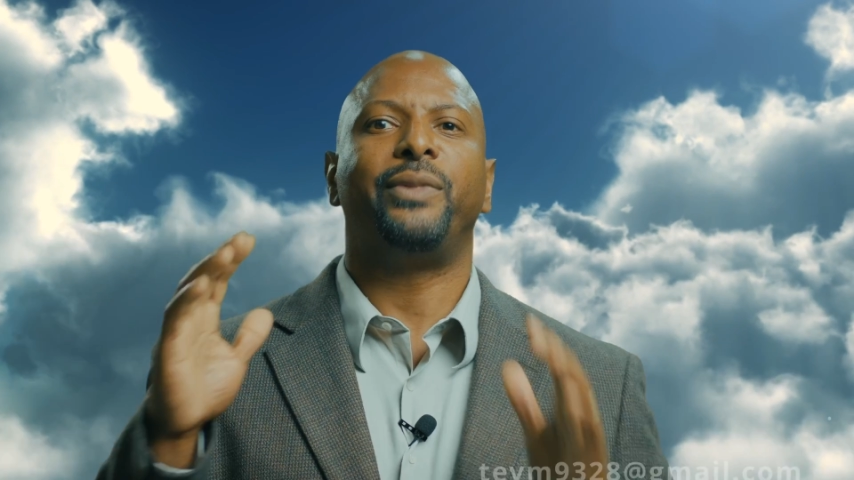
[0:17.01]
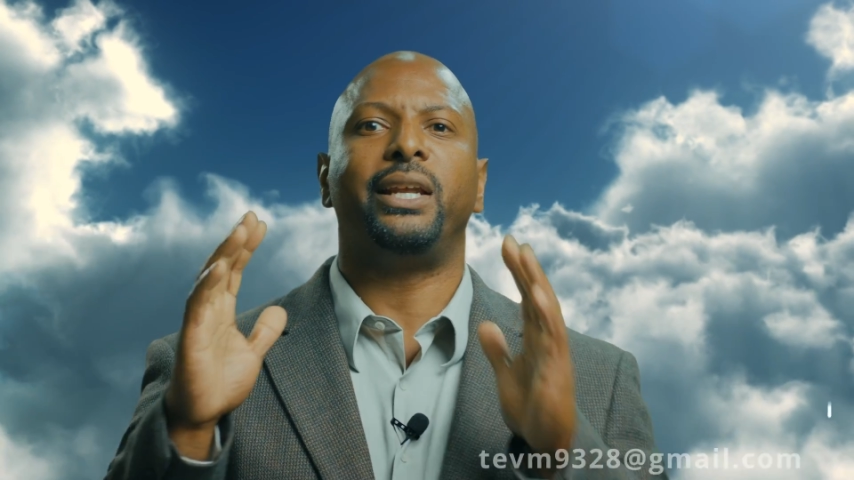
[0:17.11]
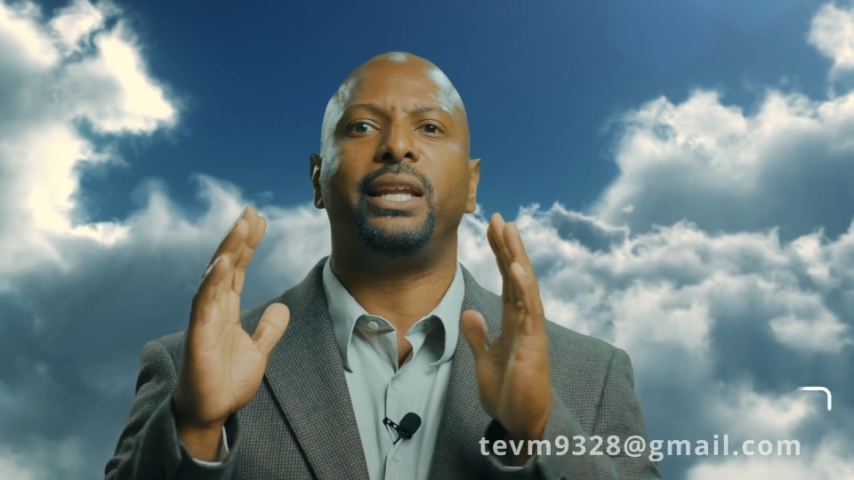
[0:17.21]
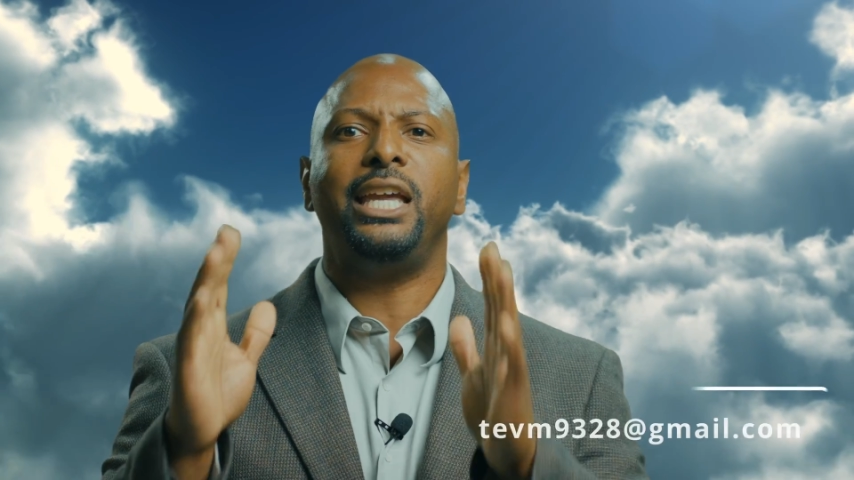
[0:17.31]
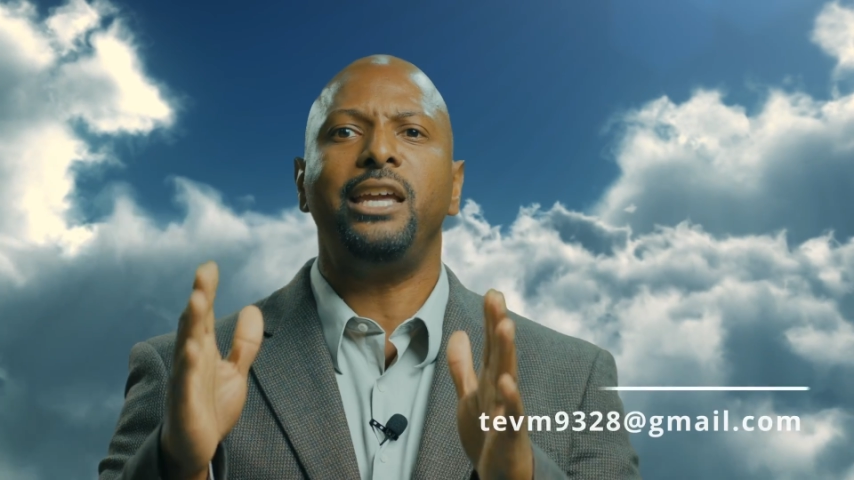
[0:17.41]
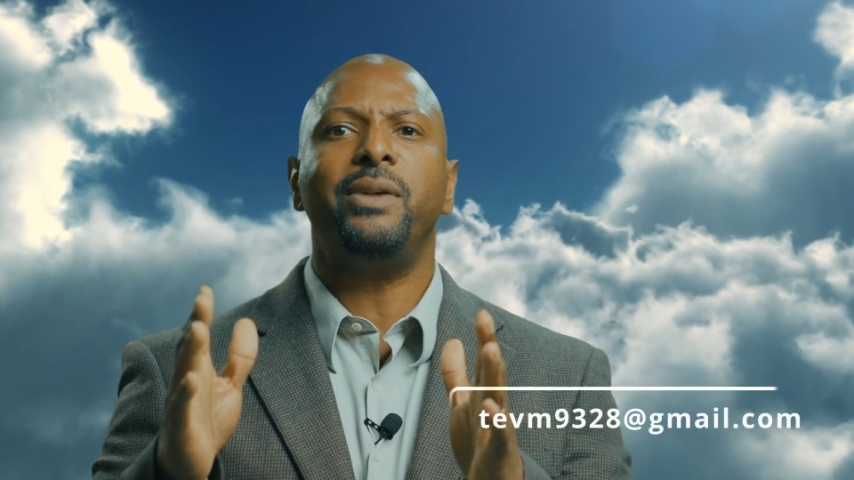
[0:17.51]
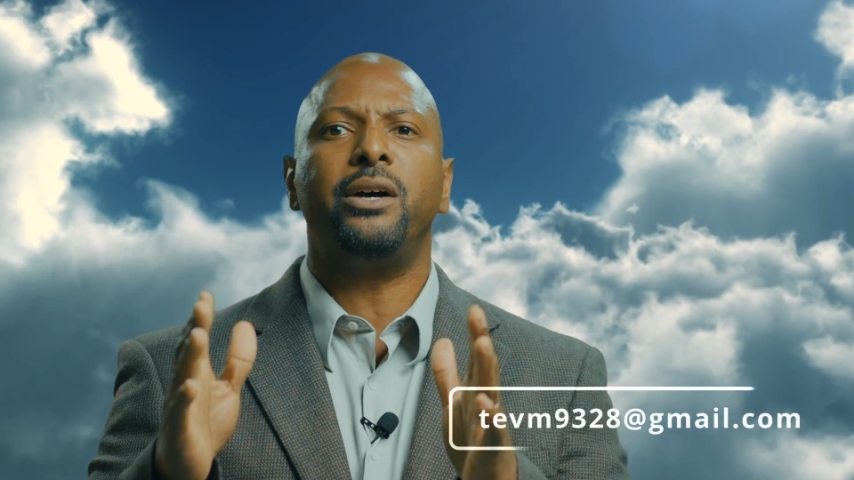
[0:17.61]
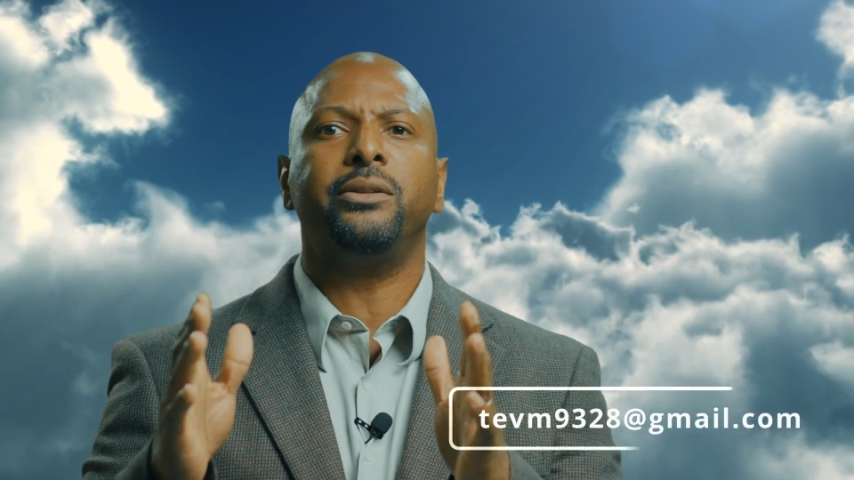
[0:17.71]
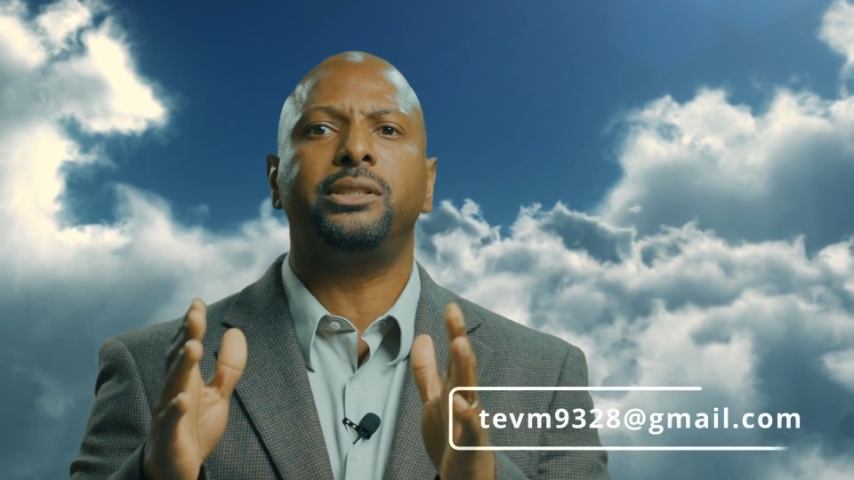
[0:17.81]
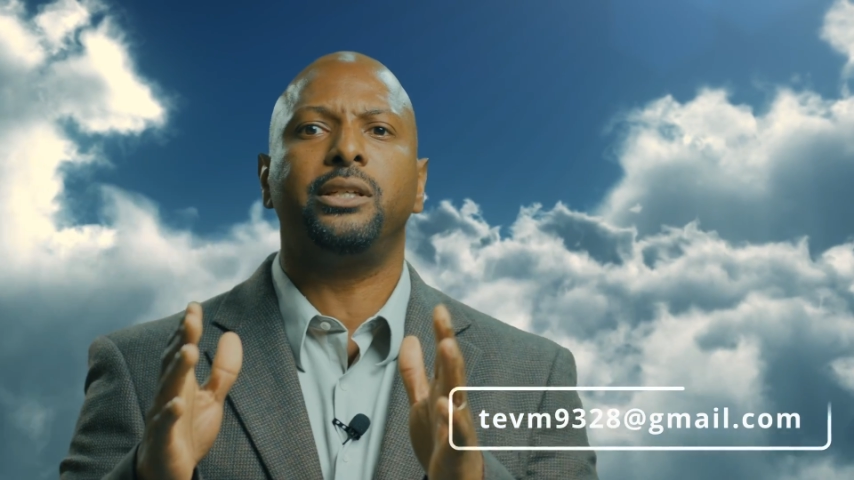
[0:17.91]
Then
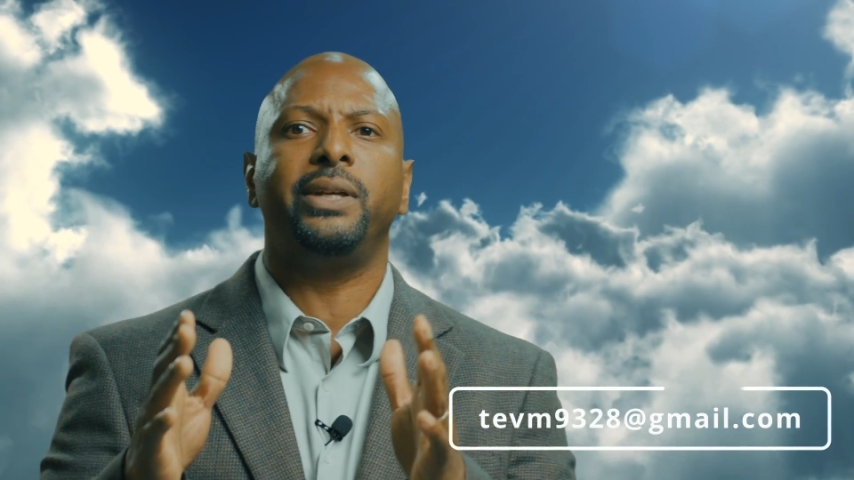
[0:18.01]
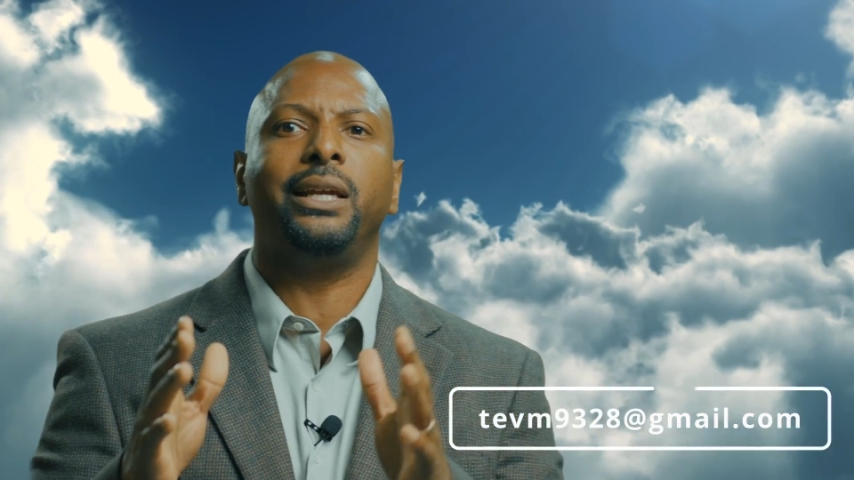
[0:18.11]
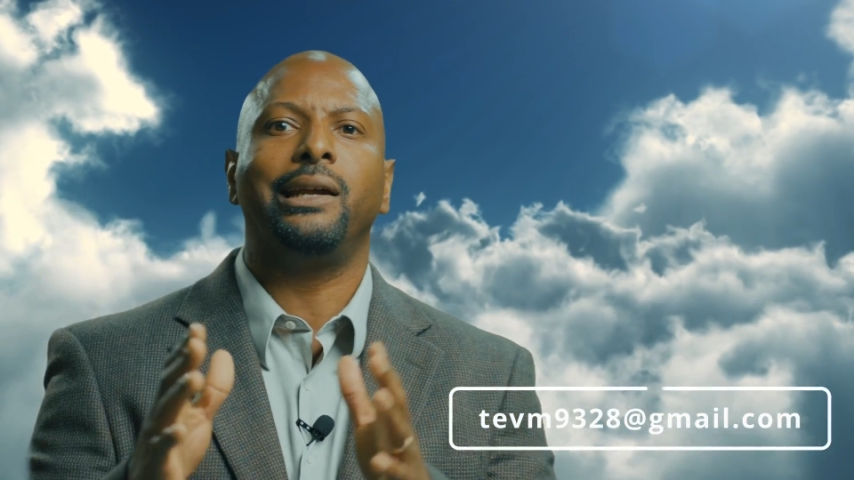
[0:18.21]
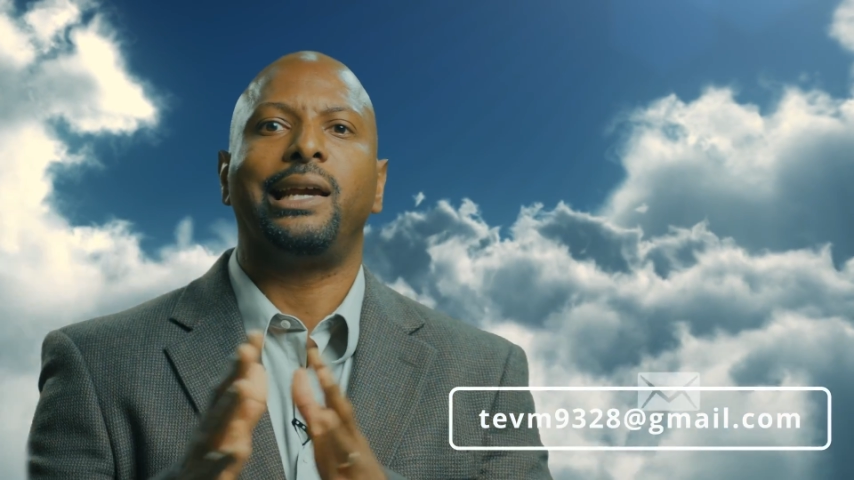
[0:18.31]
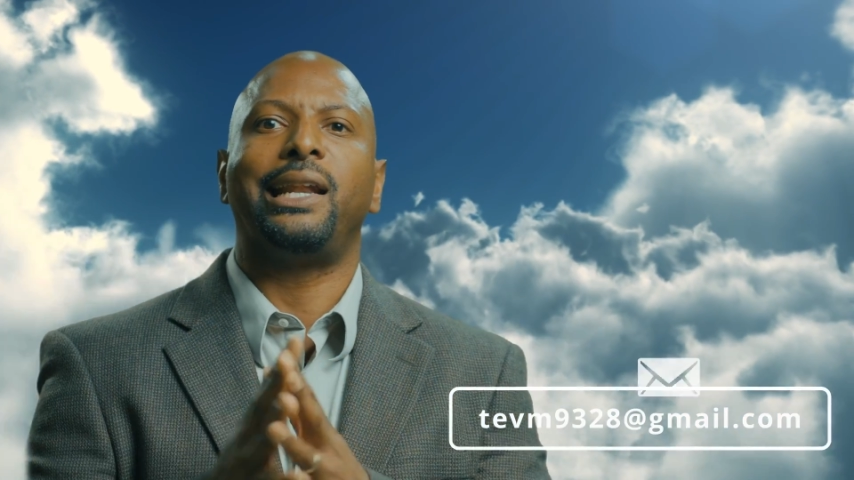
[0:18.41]
email them to me